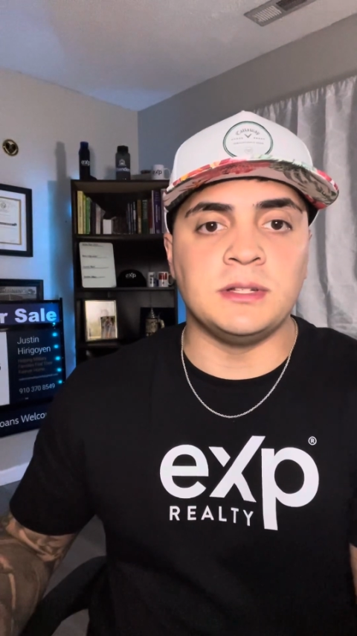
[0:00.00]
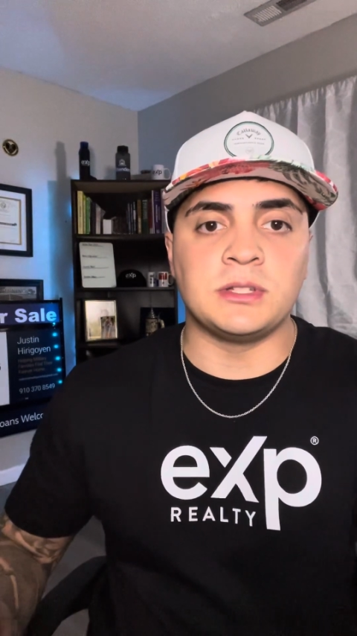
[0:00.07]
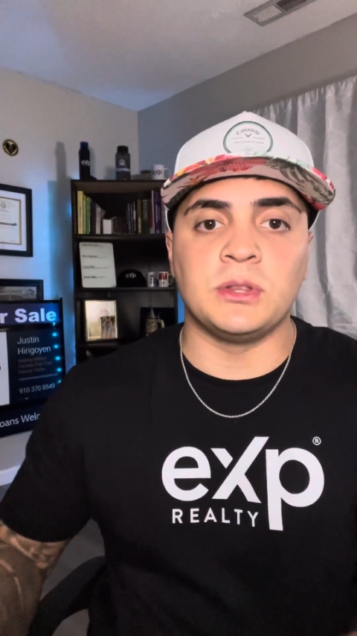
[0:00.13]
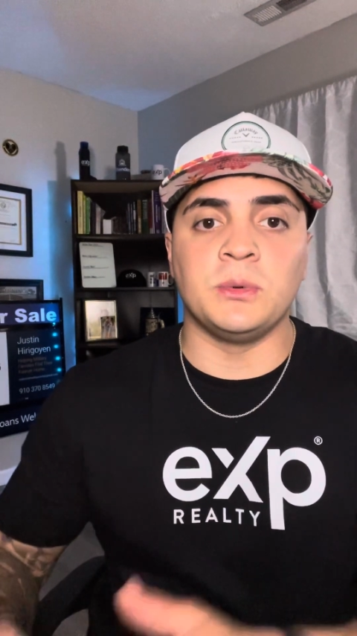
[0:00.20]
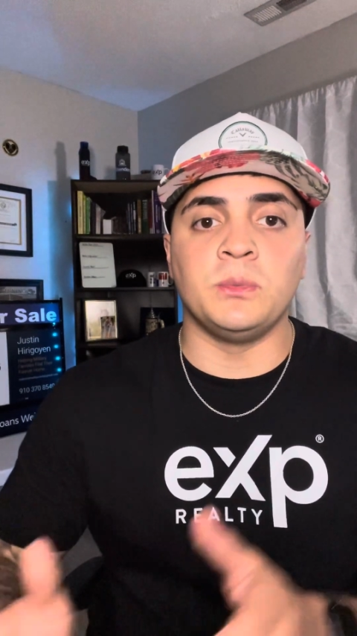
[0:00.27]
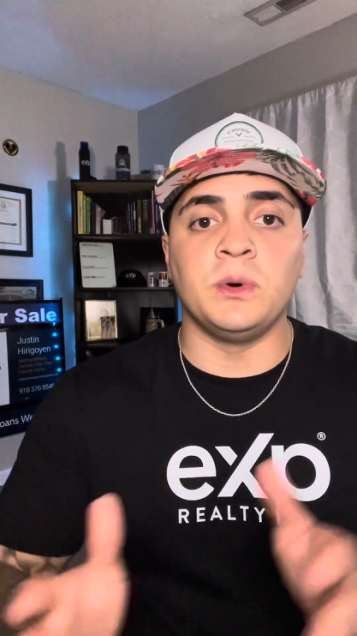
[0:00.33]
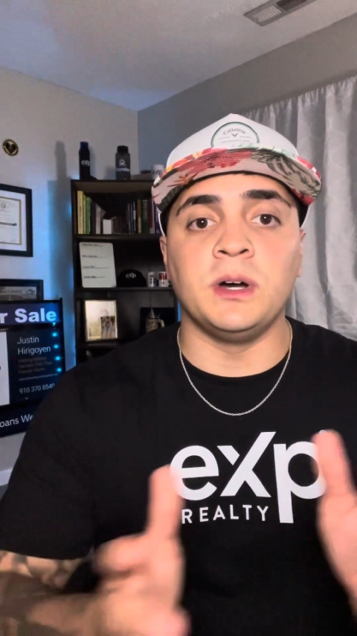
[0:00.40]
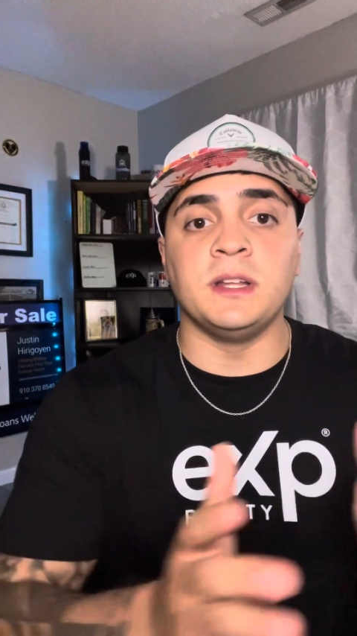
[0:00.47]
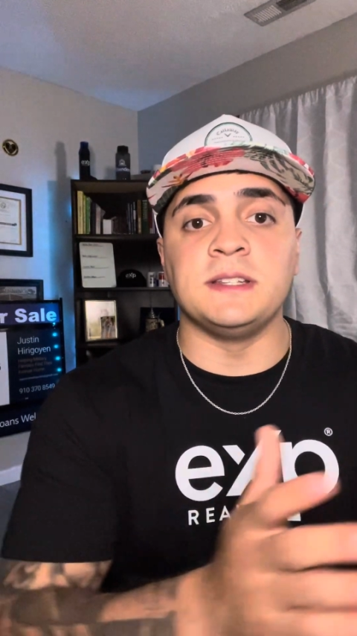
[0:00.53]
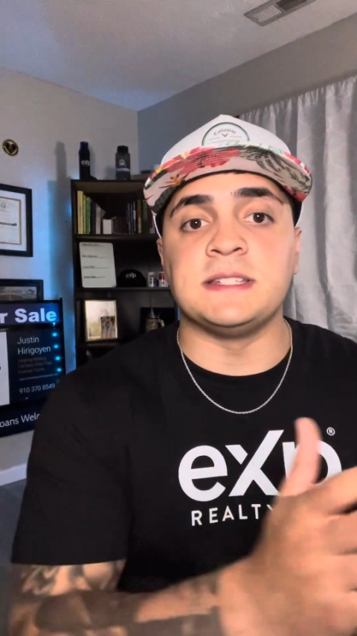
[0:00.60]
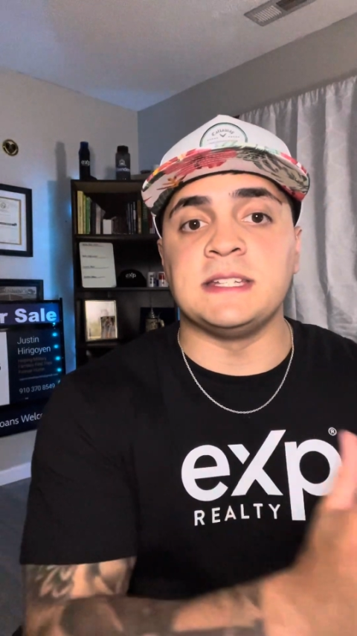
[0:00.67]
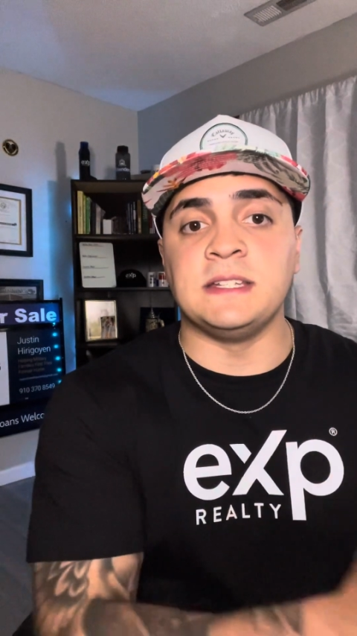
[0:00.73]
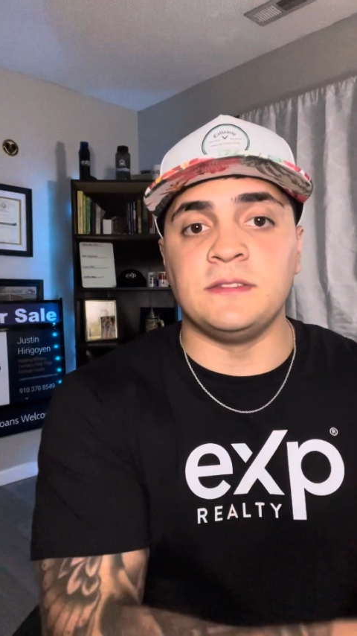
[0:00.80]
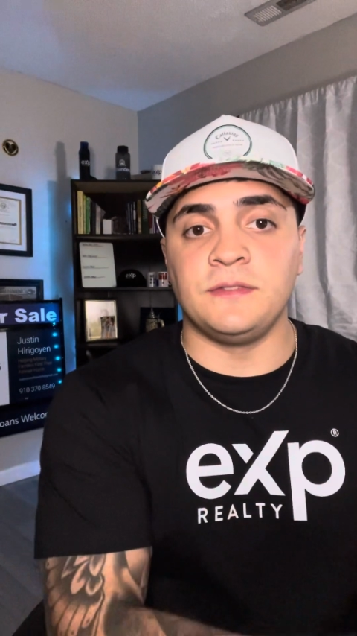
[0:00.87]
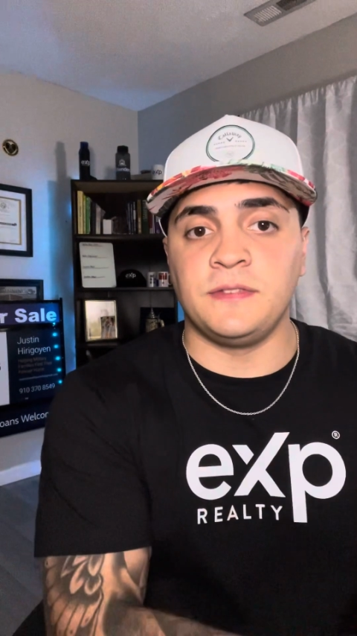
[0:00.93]
to the ones
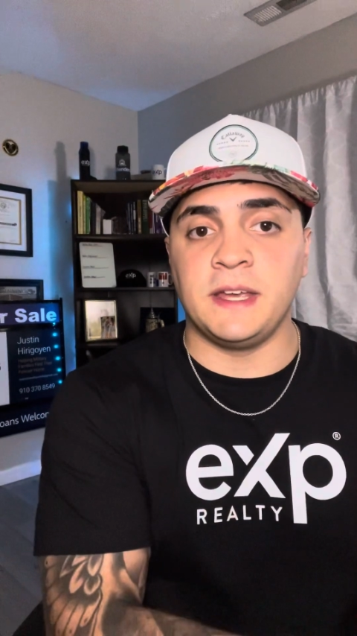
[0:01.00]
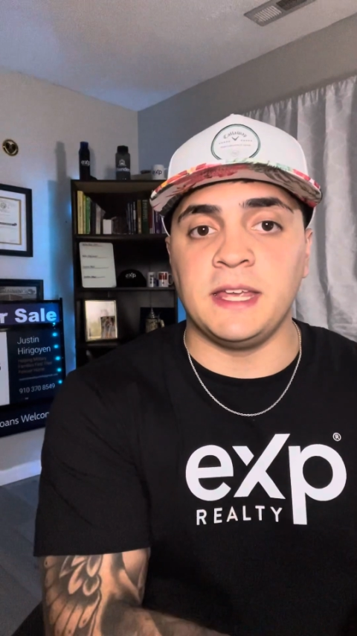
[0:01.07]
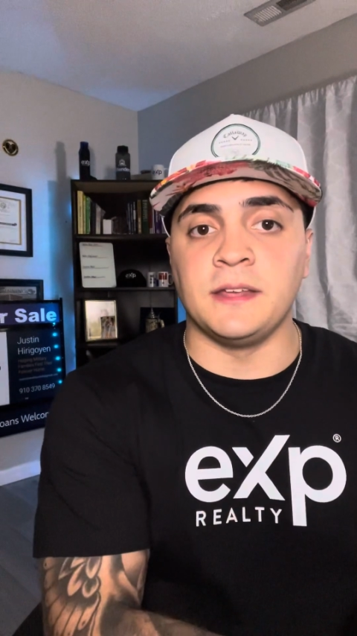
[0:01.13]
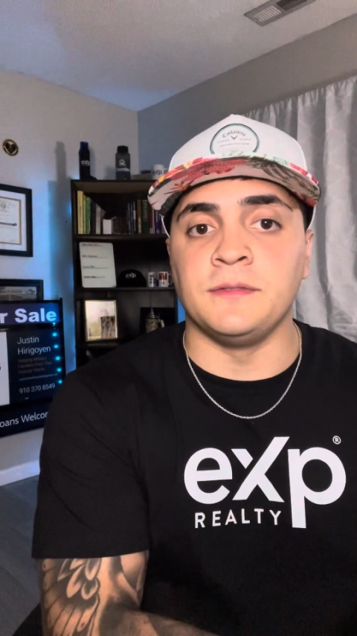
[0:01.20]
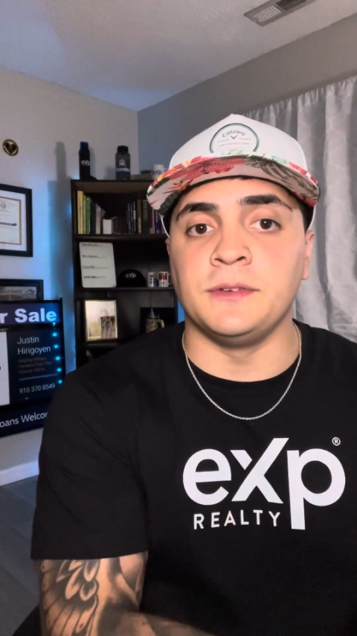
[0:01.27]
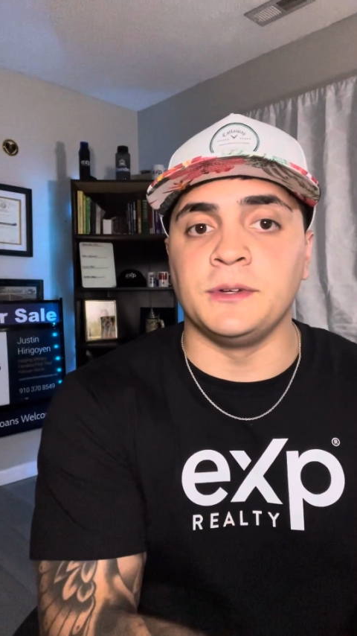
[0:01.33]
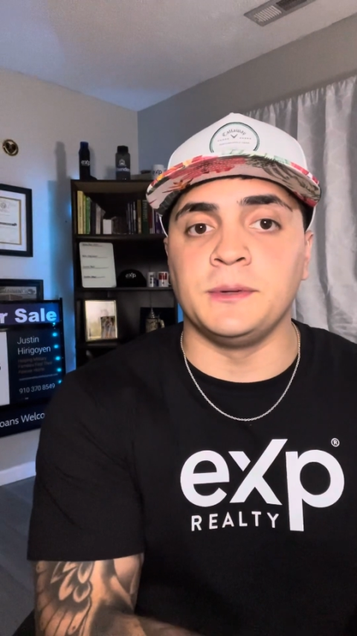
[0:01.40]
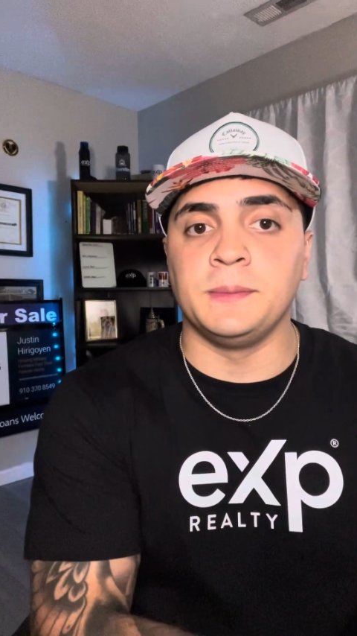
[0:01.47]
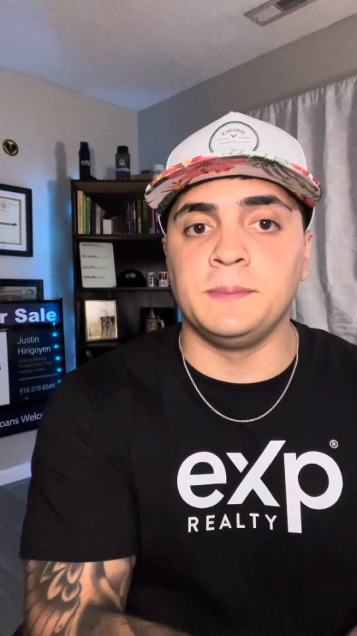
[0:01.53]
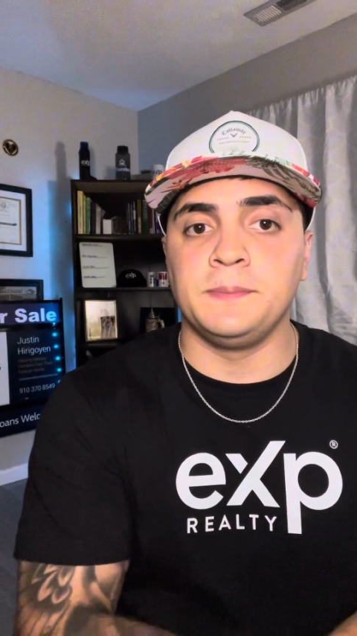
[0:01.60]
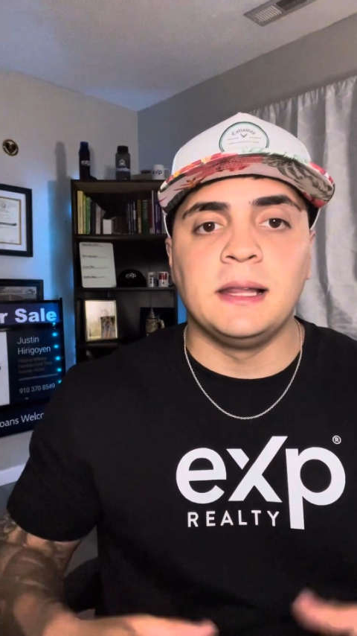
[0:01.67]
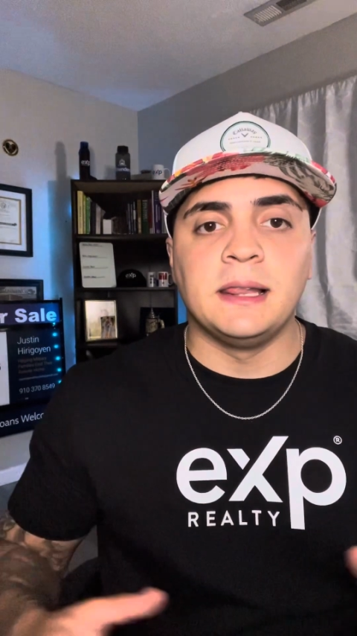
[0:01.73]
in Fayetteville.